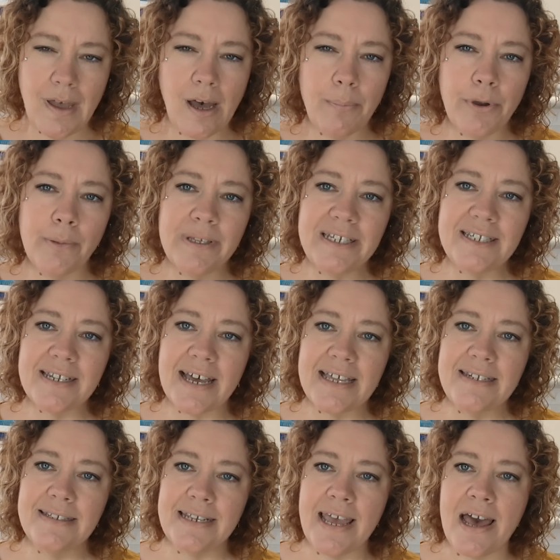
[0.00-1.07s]
I'll probably
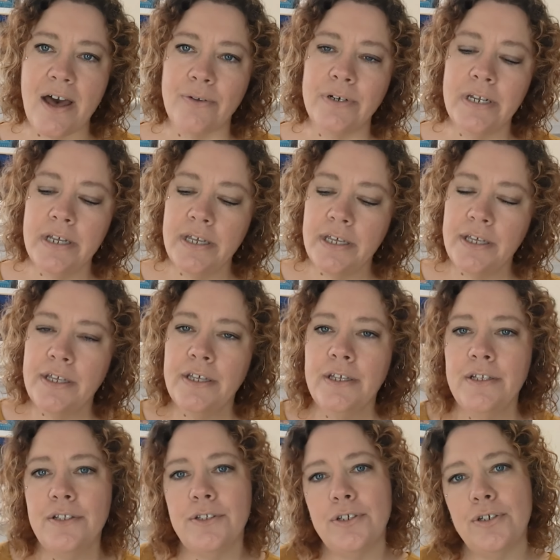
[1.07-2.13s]
size down
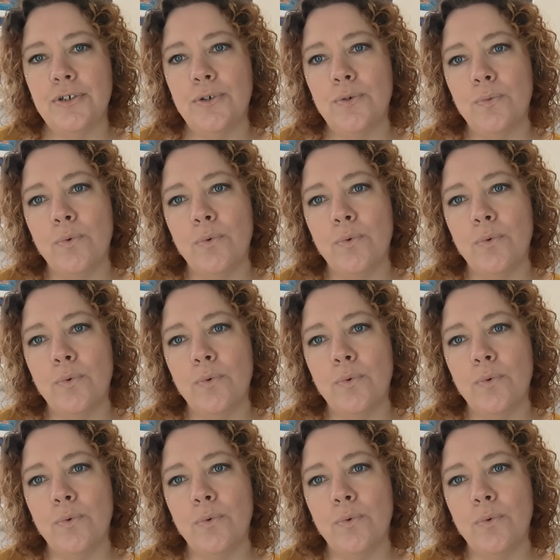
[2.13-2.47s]
to